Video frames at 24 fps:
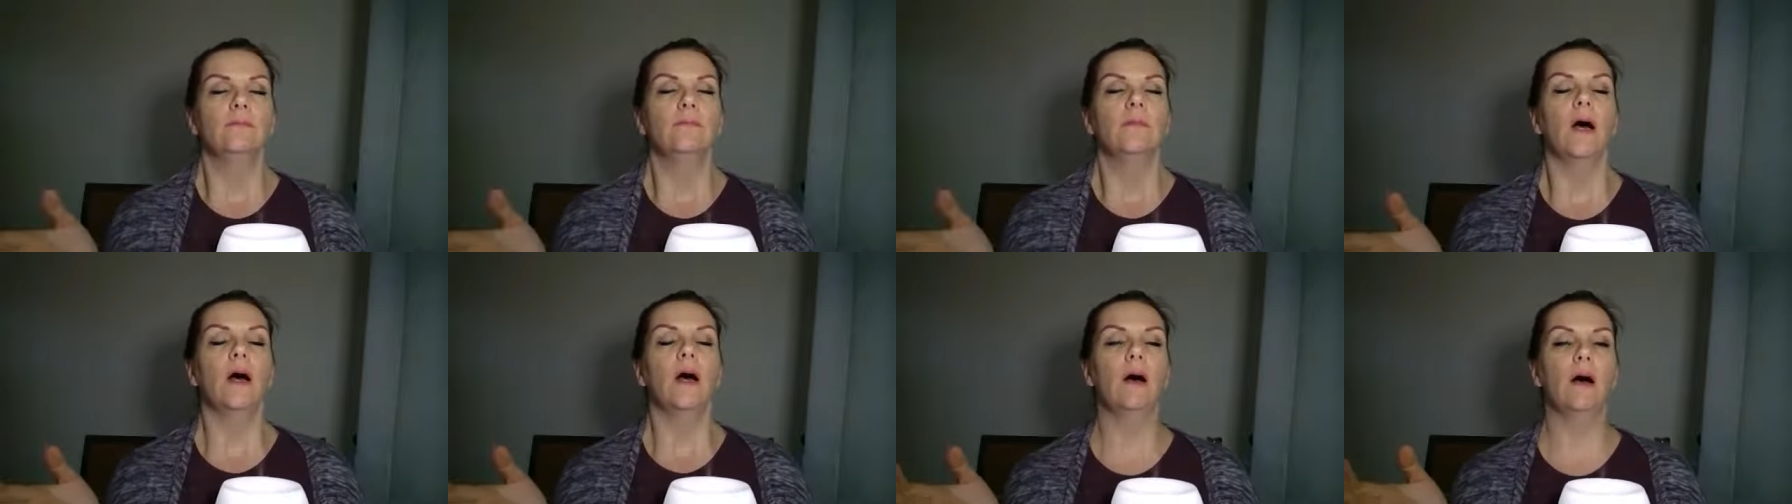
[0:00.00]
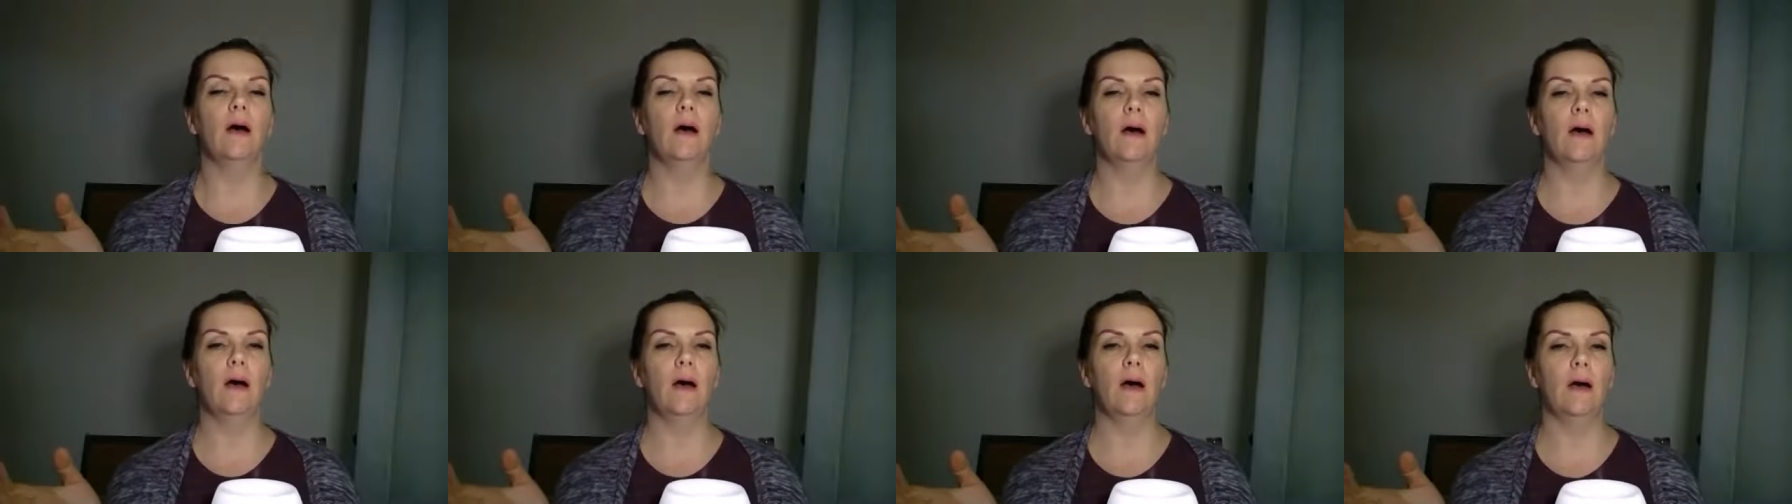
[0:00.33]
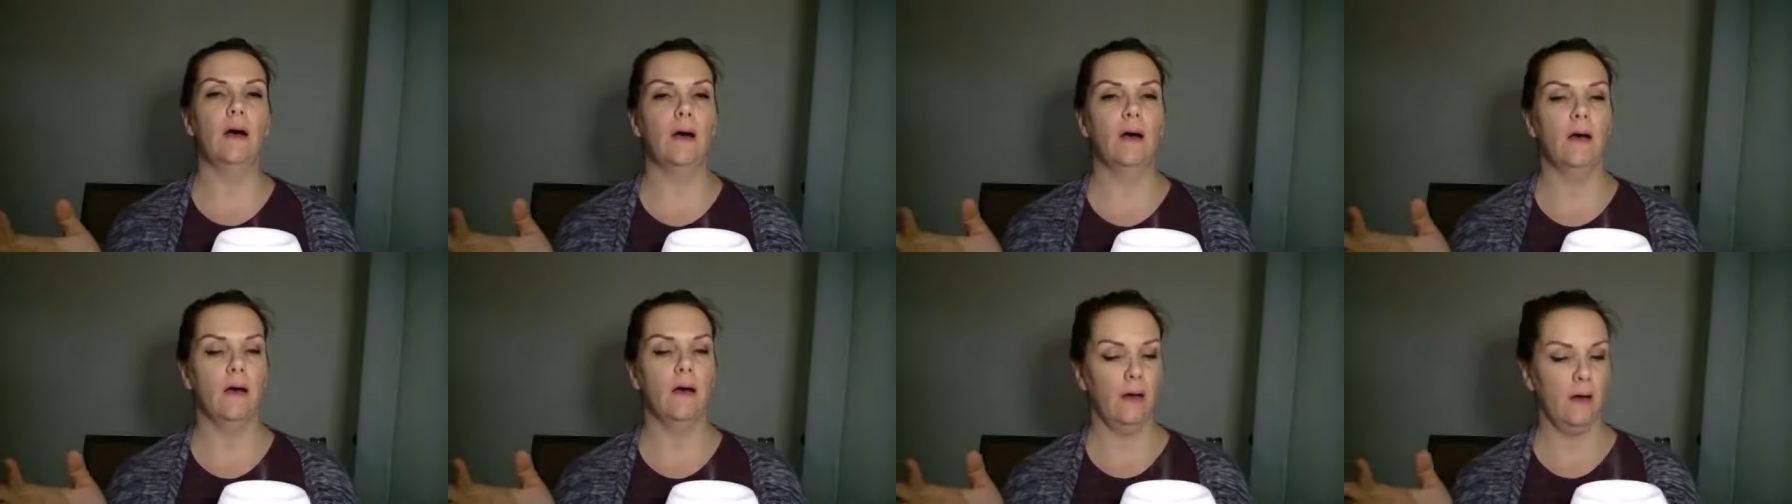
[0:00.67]

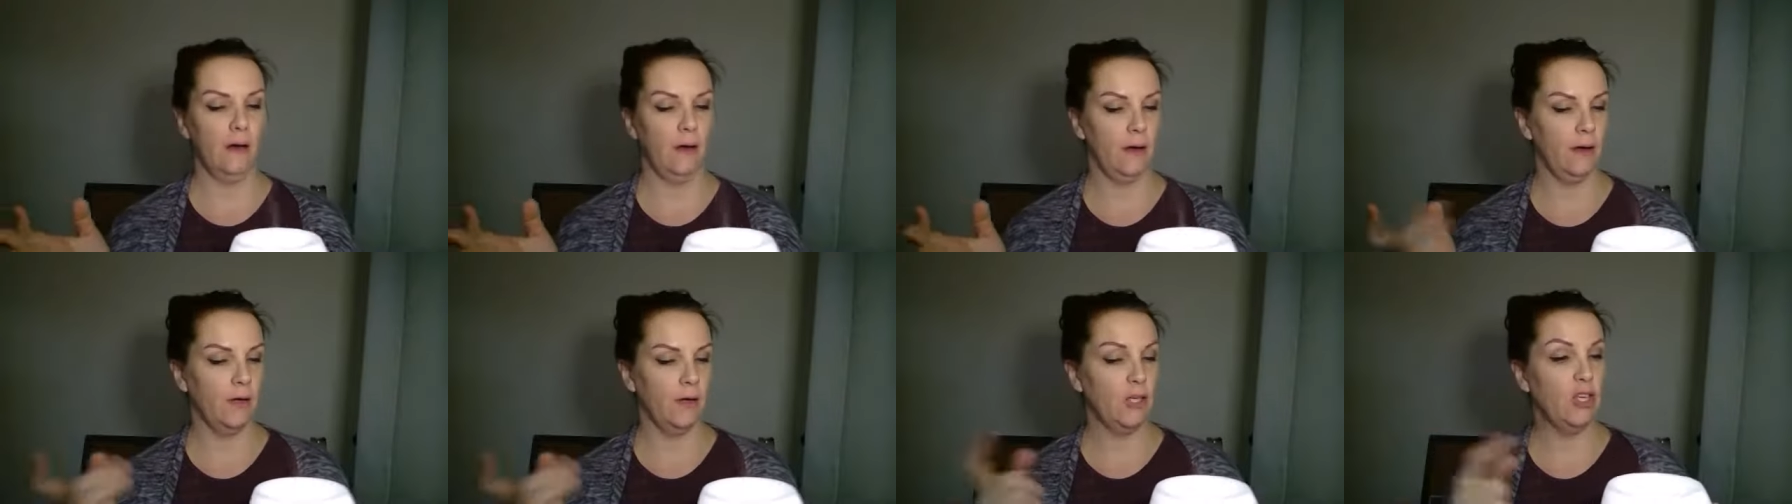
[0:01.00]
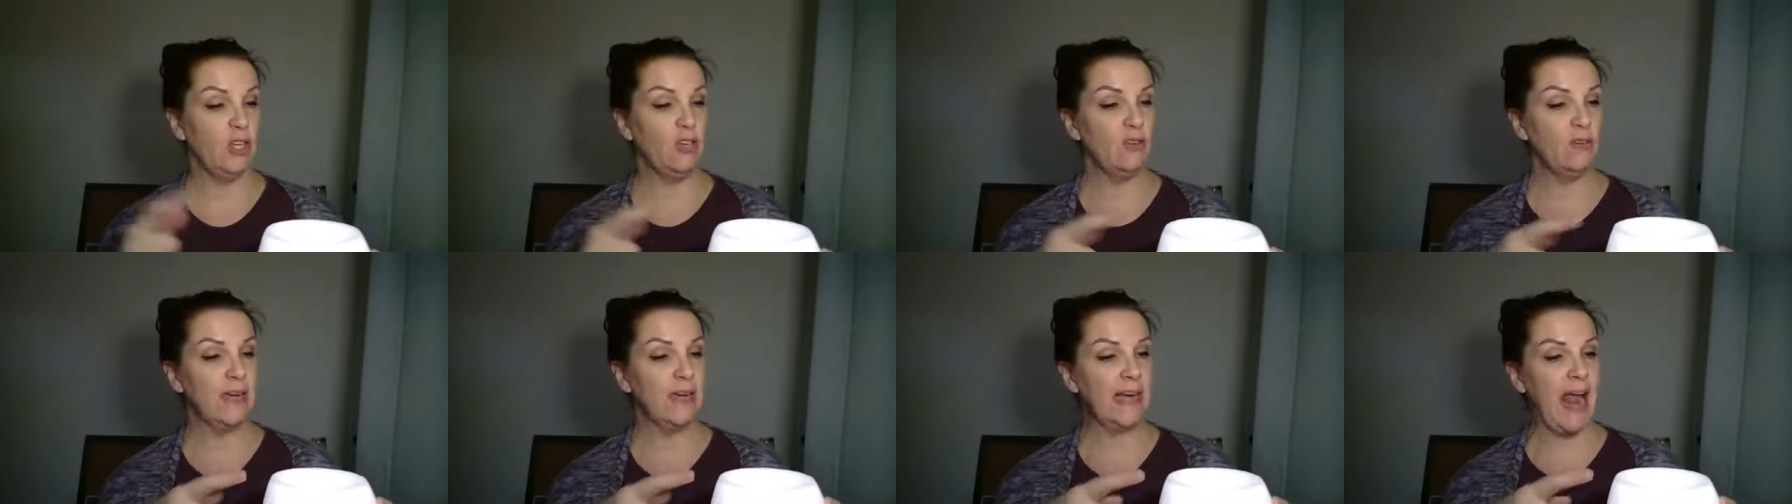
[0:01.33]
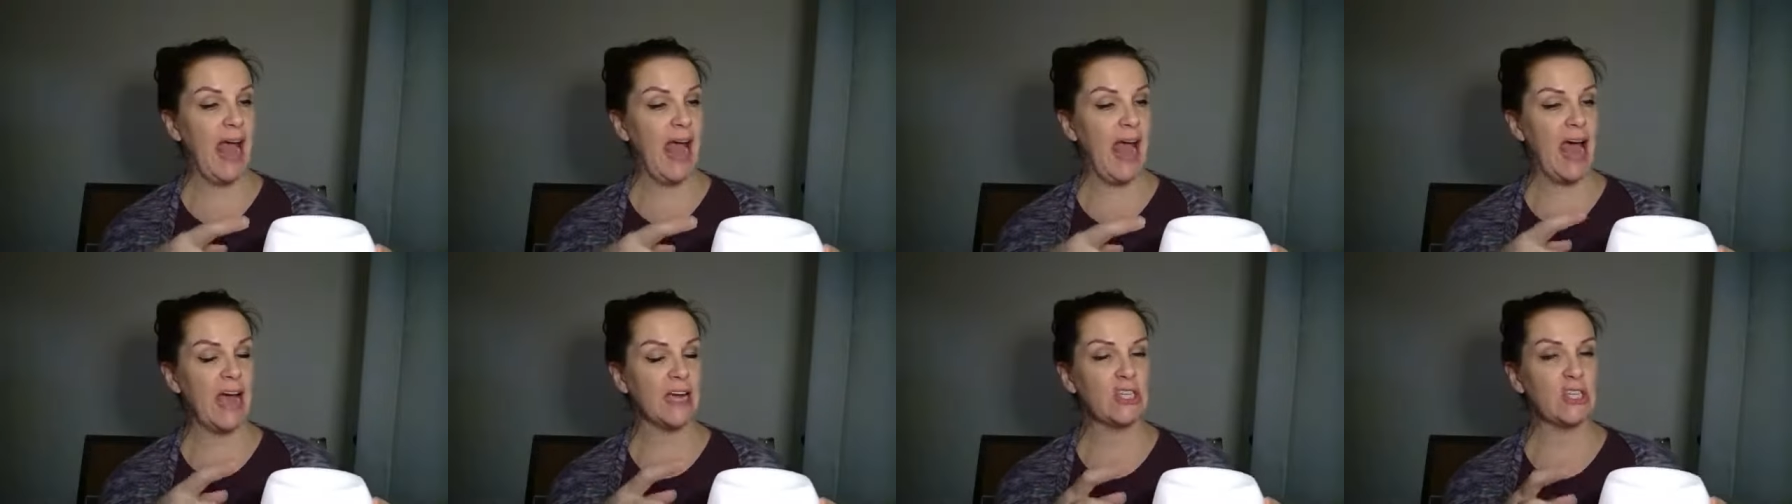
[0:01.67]
You can
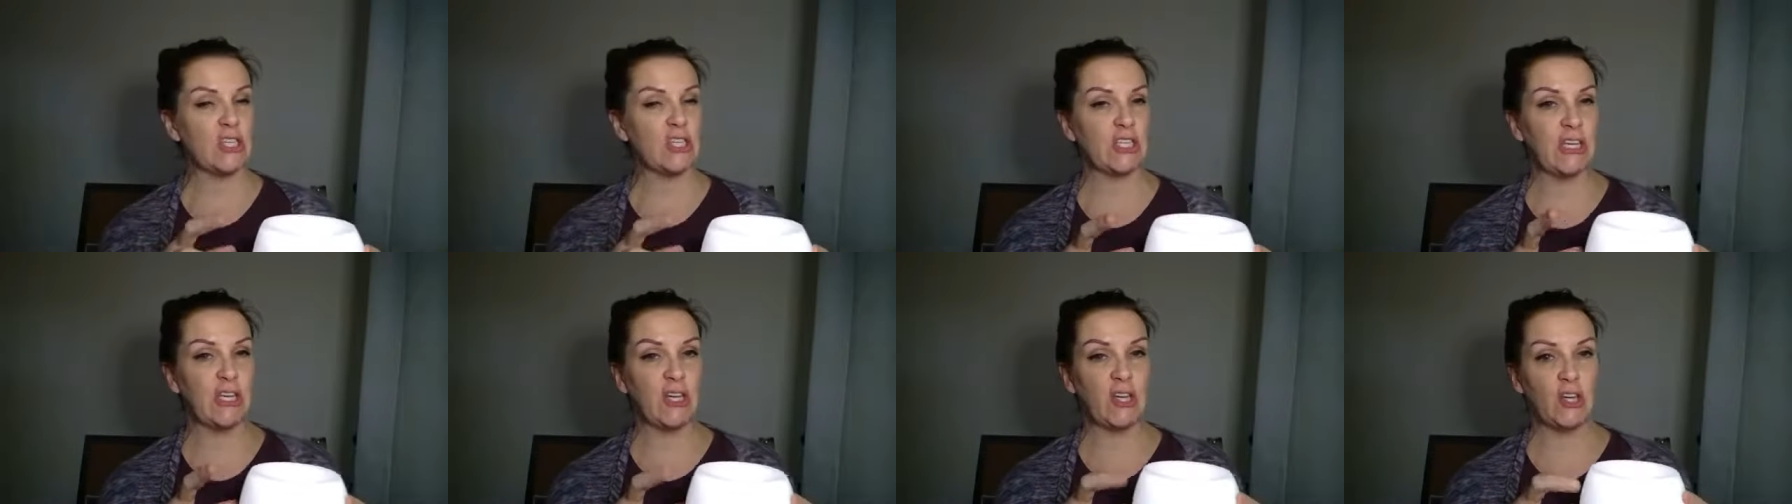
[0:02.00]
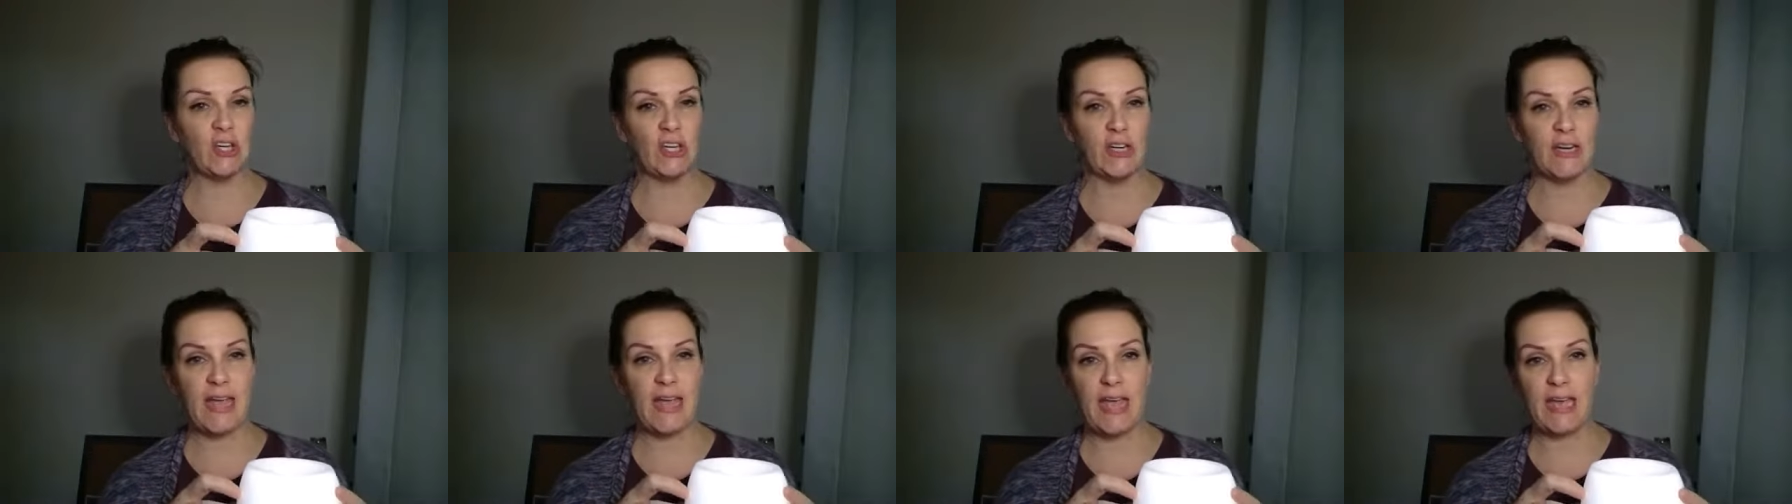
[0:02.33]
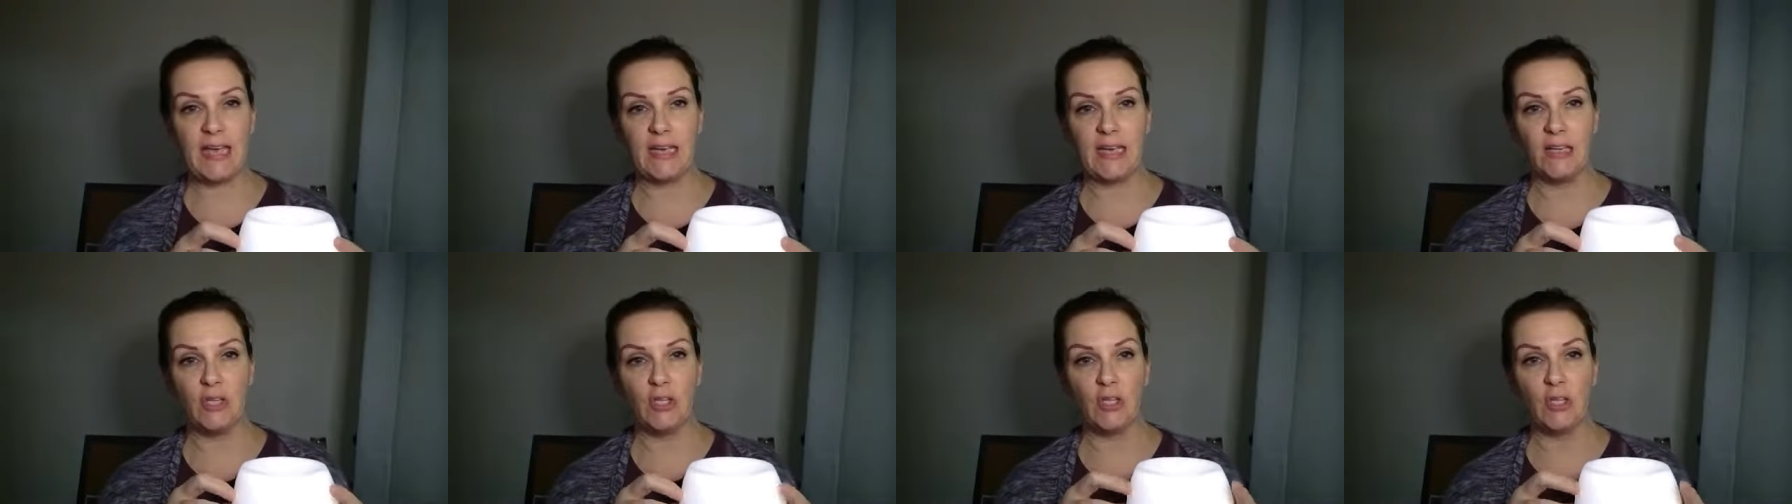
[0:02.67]
actually
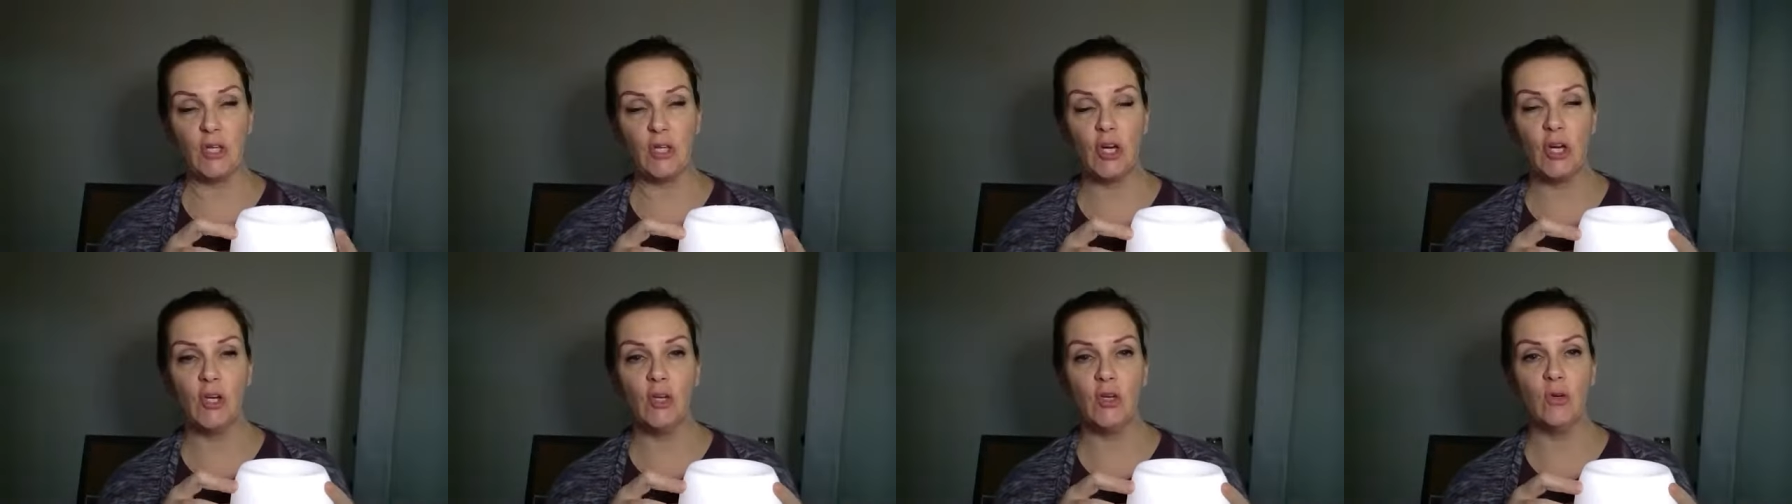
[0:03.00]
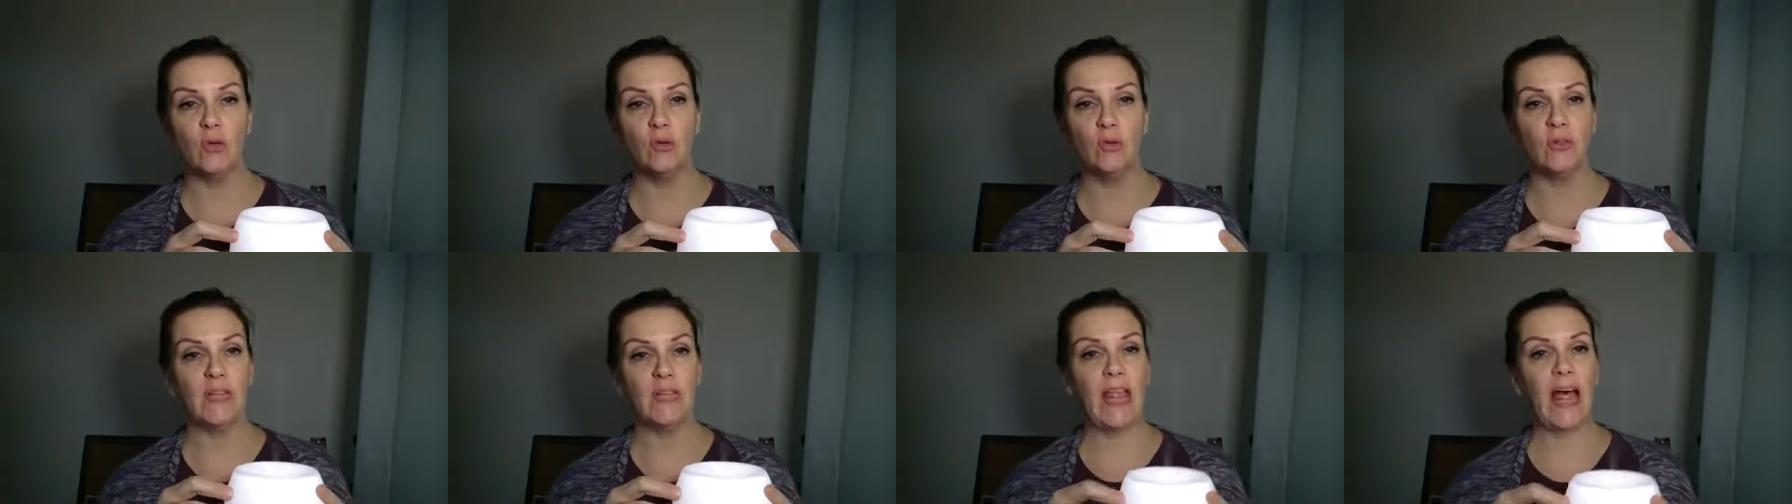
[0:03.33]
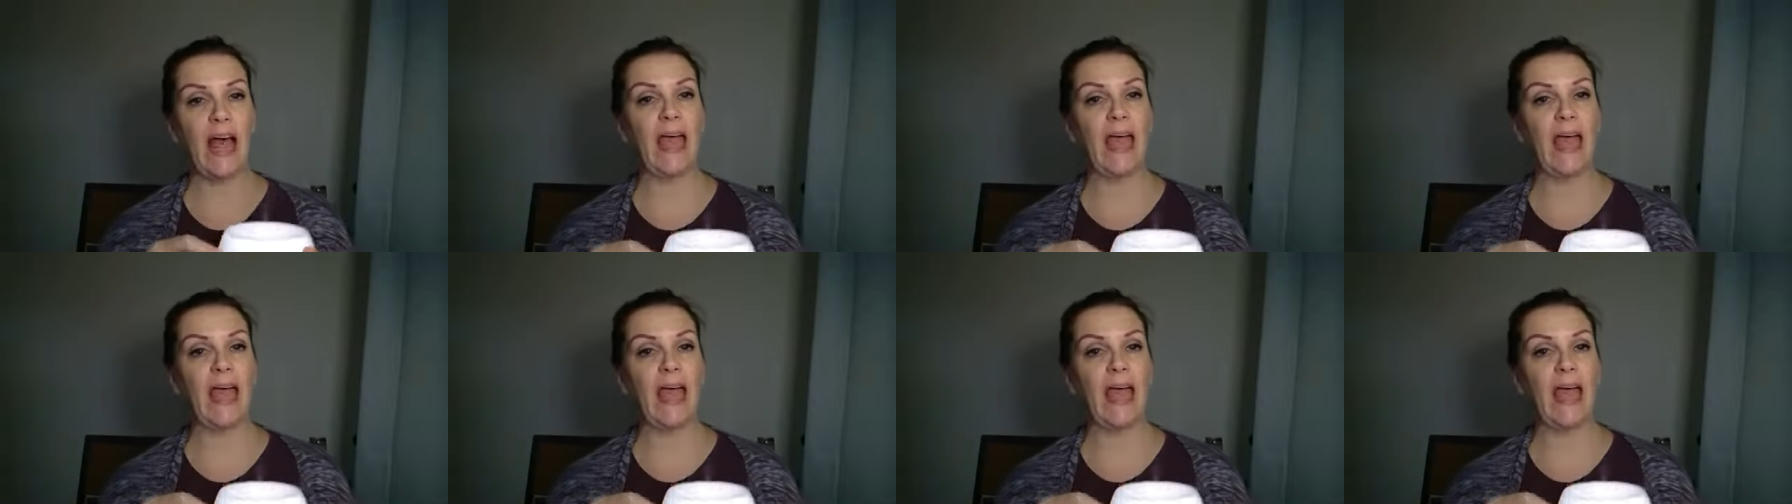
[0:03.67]
create your own